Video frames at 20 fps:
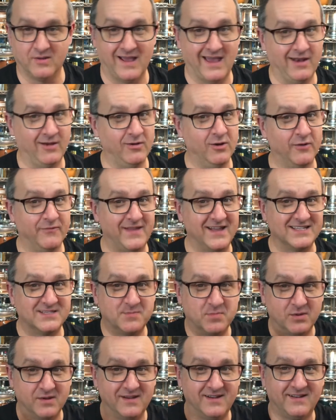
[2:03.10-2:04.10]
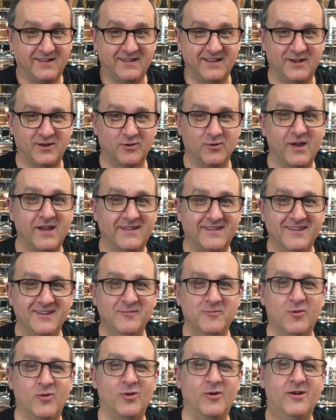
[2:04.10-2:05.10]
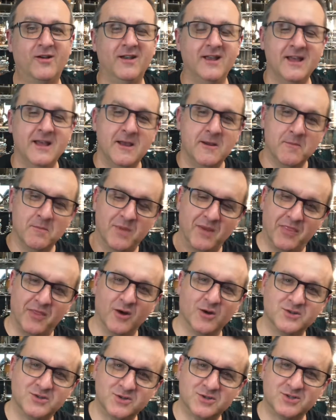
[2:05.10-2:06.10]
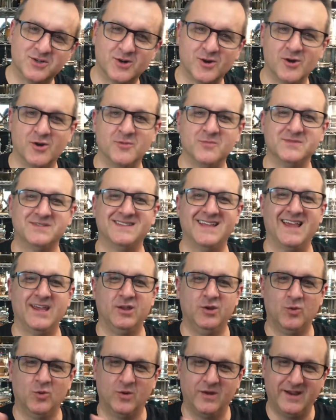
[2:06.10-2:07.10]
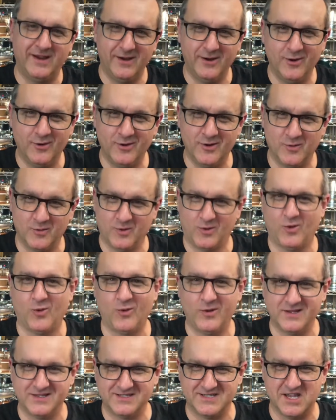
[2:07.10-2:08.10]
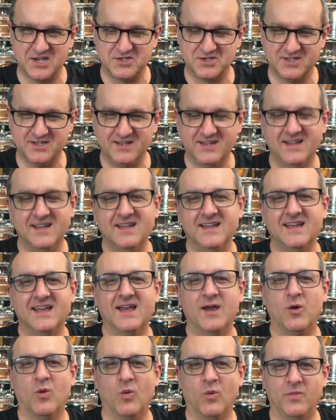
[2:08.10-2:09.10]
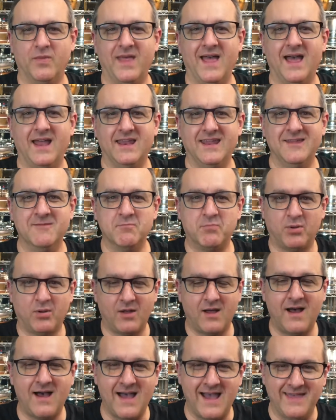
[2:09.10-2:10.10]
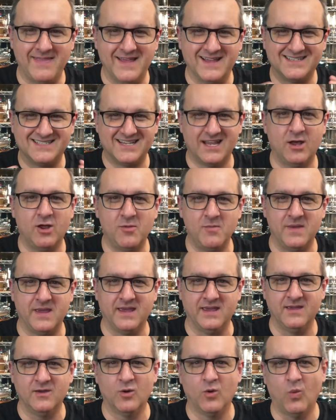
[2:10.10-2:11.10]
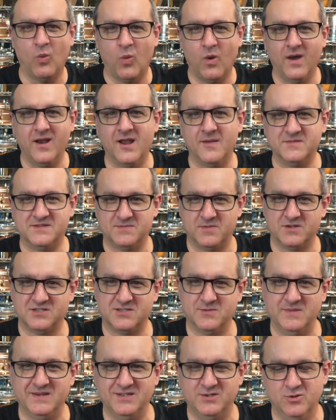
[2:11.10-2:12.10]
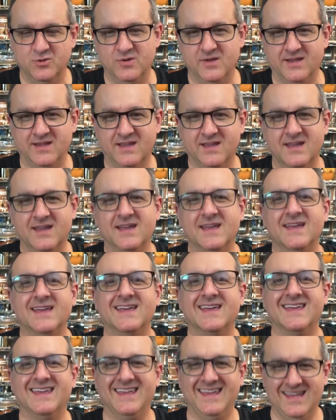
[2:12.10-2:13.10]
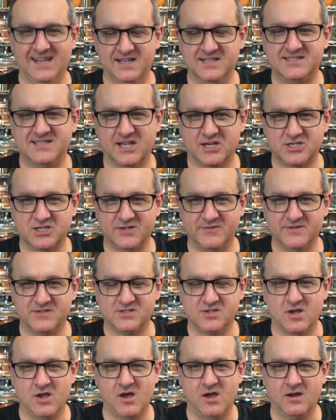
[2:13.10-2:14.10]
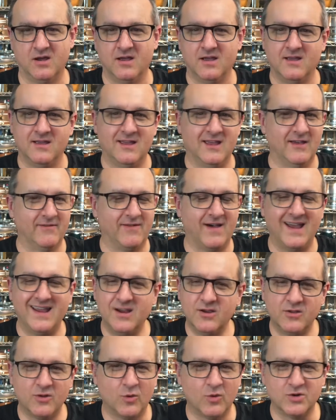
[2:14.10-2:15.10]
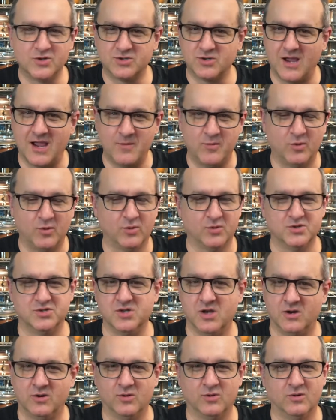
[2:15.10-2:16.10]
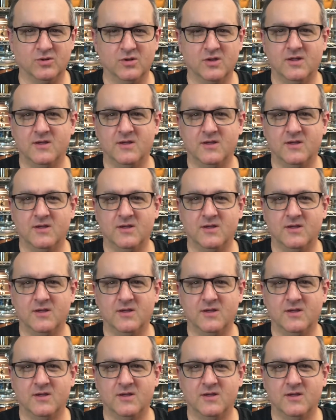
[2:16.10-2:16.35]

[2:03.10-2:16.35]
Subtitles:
I don't know if that's politically correct anymore, but those are terms that you will hear in a recording session that imply, that tell me what I'm supposed to be doing in a section of a song. If I hear the word tribal or jungle